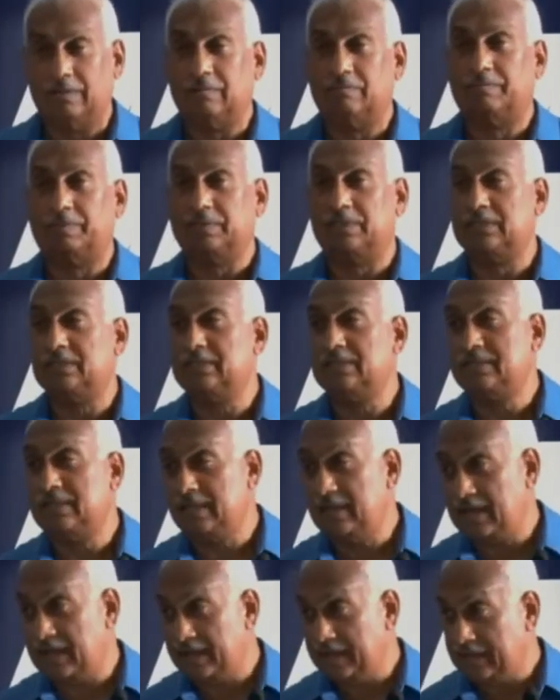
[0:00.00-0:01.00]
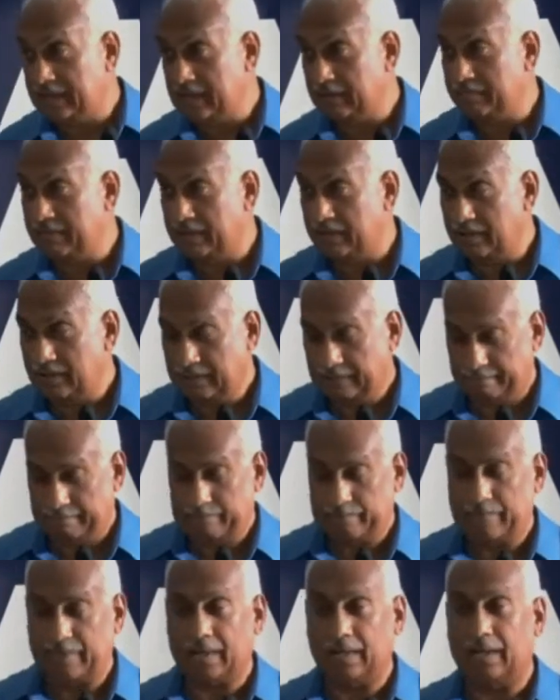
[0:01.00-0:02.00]
put it into the IKEA bin,
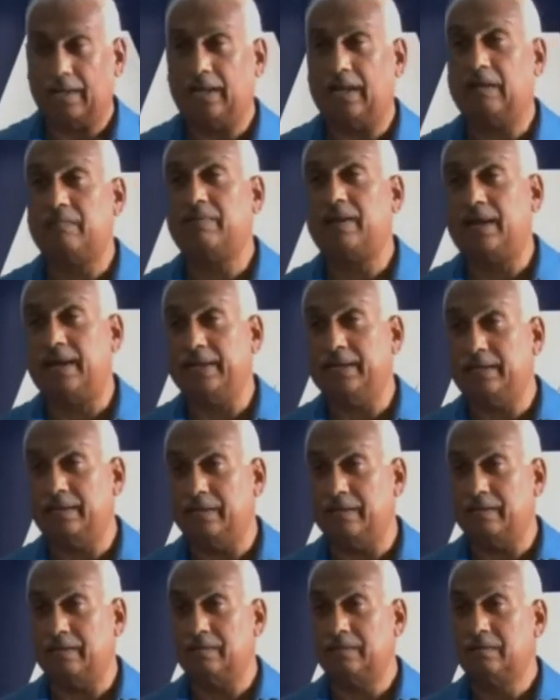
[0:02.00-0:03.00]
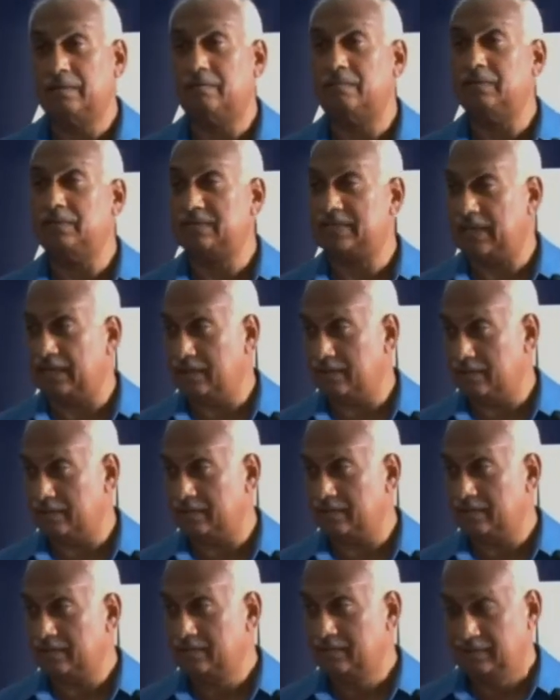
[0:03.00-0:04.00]
and have IKEA recycle it.
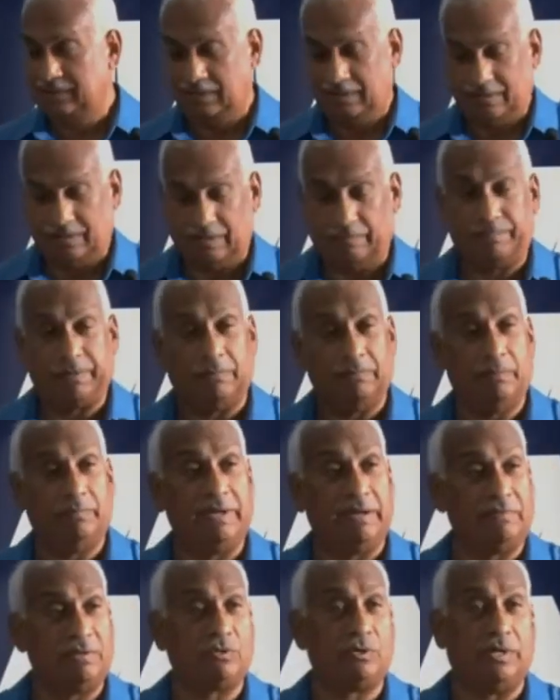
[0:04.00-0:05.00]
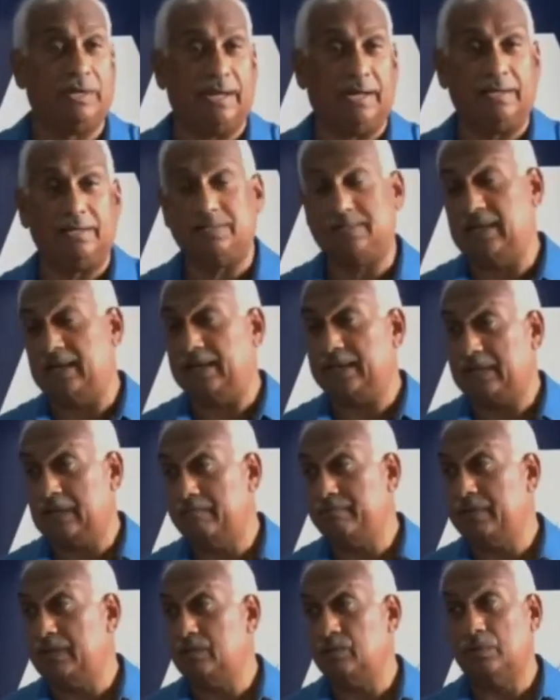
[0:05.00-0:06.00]
The problem we have in Trinidad is the IKEA
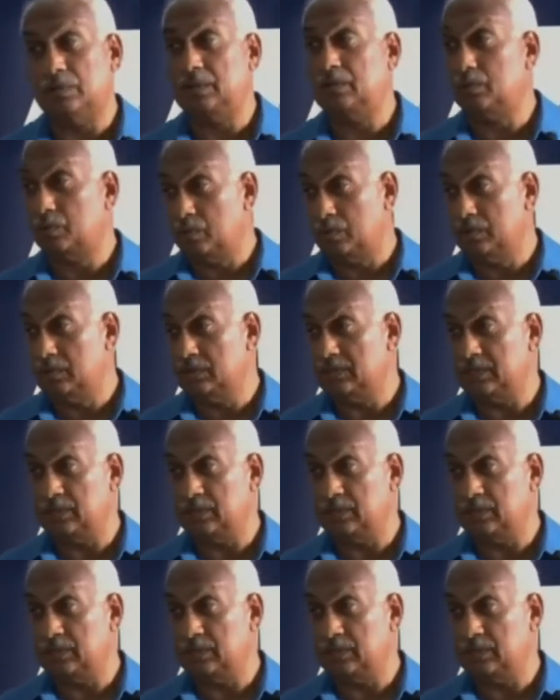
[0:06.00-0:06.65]
bin only holds, they